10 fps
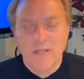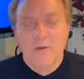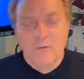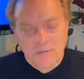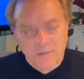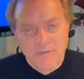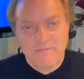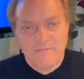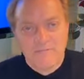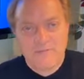Well,
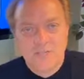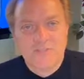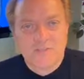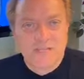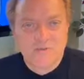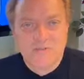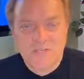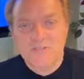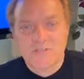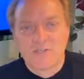that's what
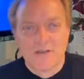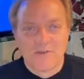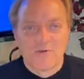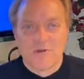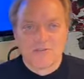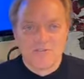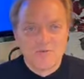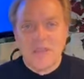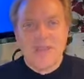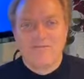Jesus did on the cross.
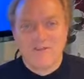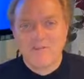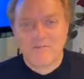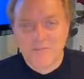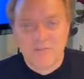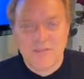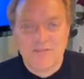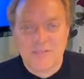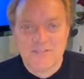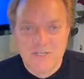You can't fight for the
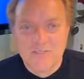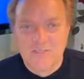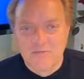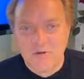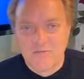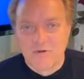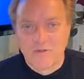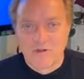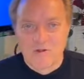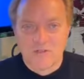things that Jesus fought for
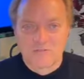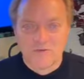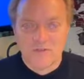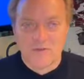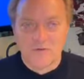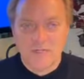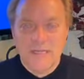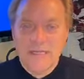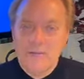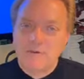on the cross for you.
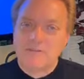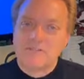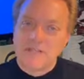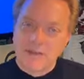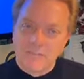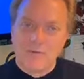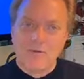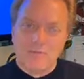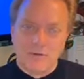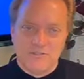But the temporal
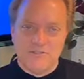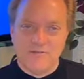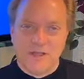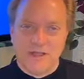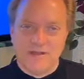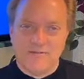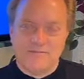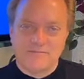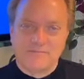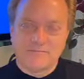liberties you
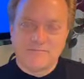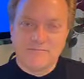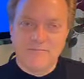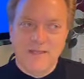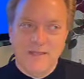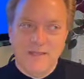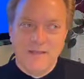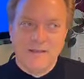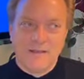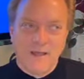have,
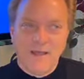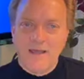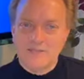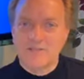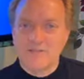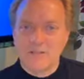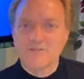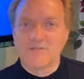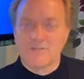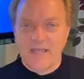God actually
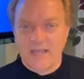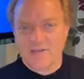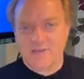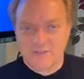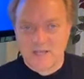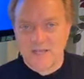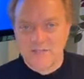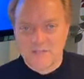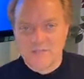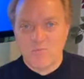tells us to
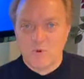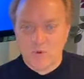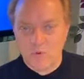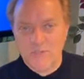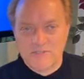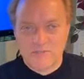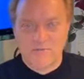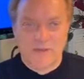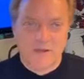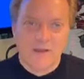exercise His moral
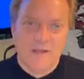wisdom there.